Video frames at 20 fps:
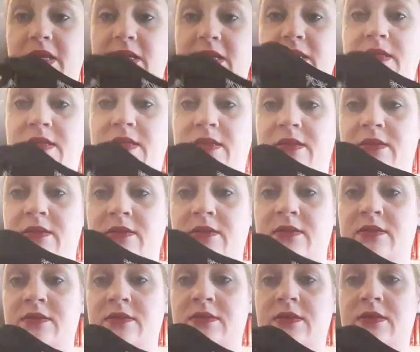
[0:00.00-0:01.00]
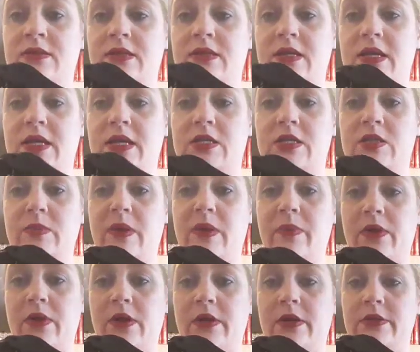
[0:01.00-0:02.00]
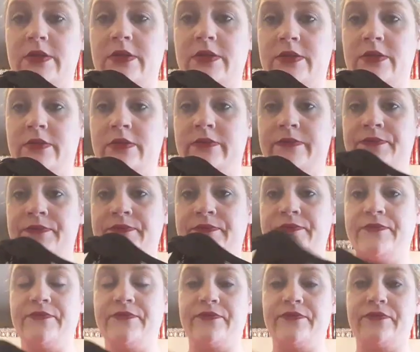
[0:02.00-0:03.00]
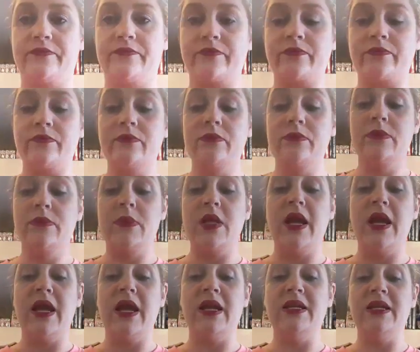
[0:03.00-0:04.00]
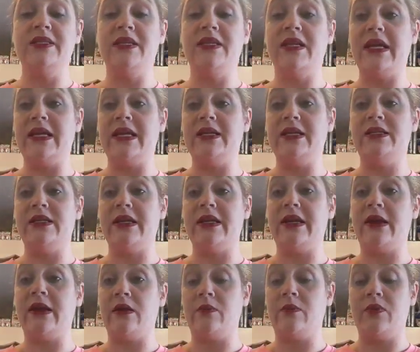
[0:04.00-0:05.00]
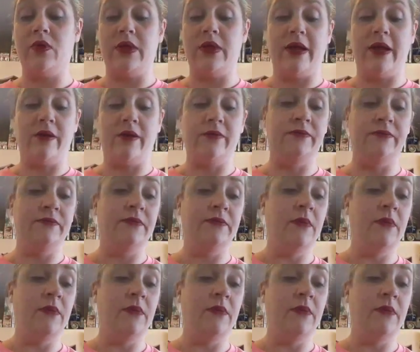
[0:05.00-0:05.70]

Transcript: this into my purse and it's an easy pull out.